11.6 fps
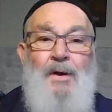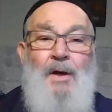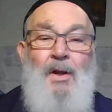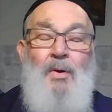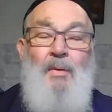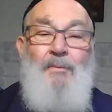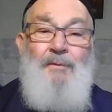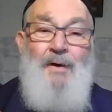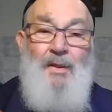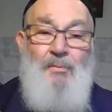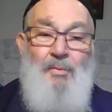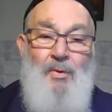Hello, I'm
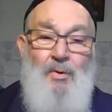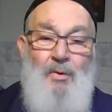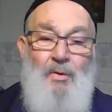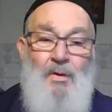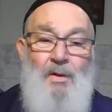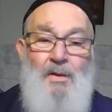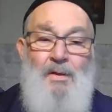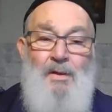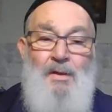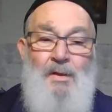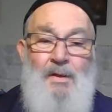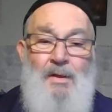Father Paul,
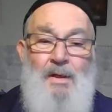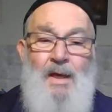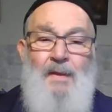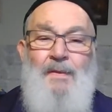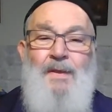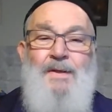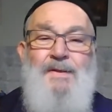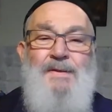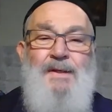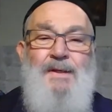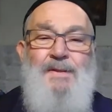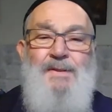and
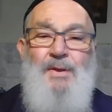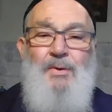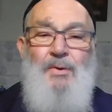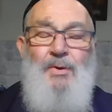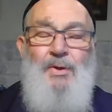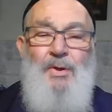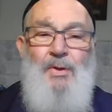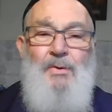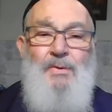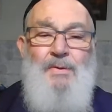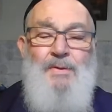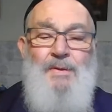this is the good
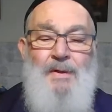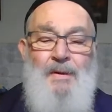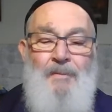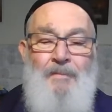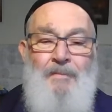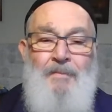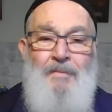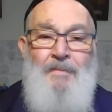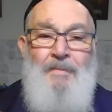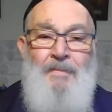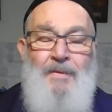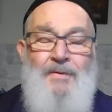news.
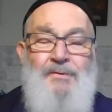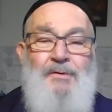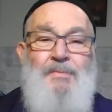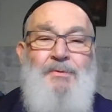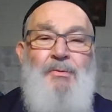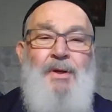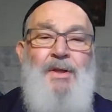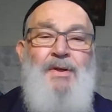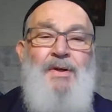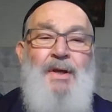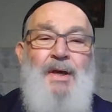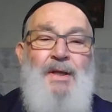The scripture reading
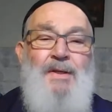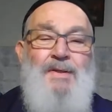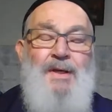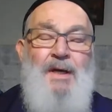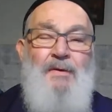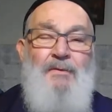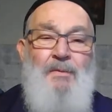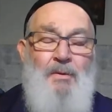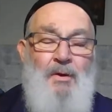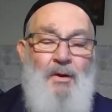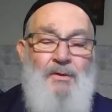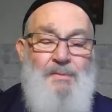today is taken from the
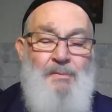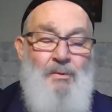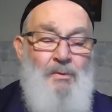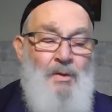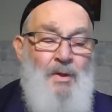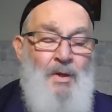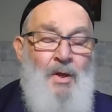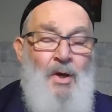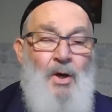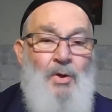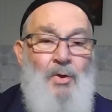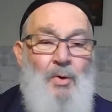Gospel
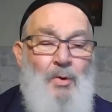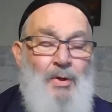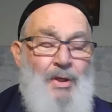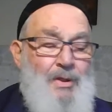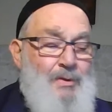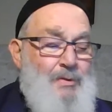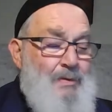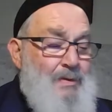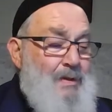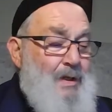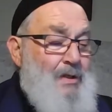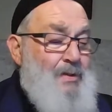according to
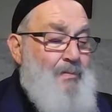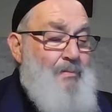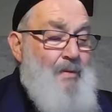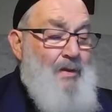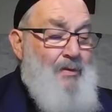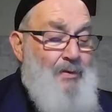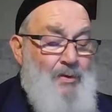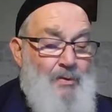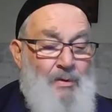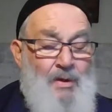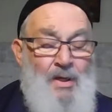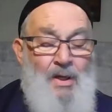St.
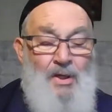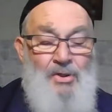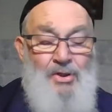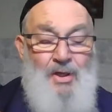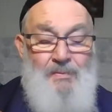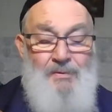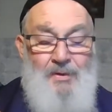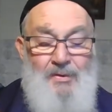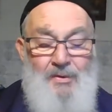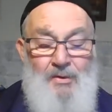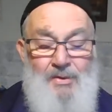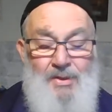Matthew chapter
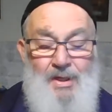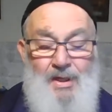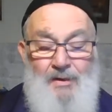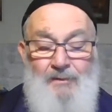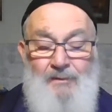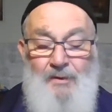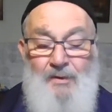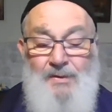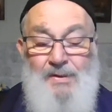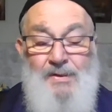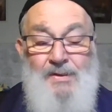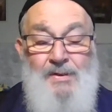13,
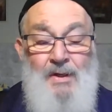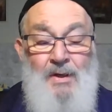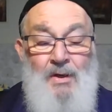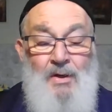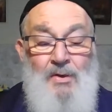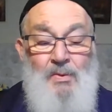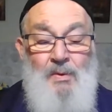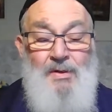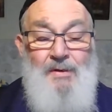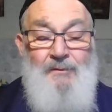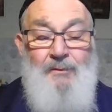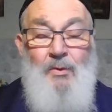verses
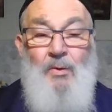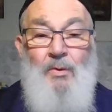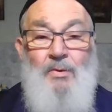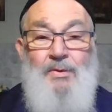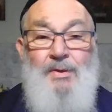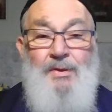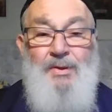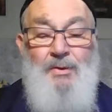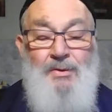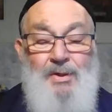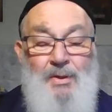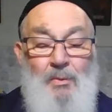24 to
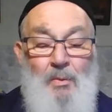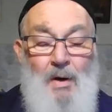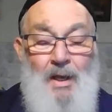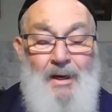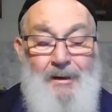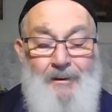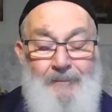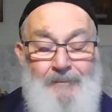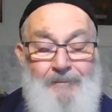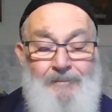31.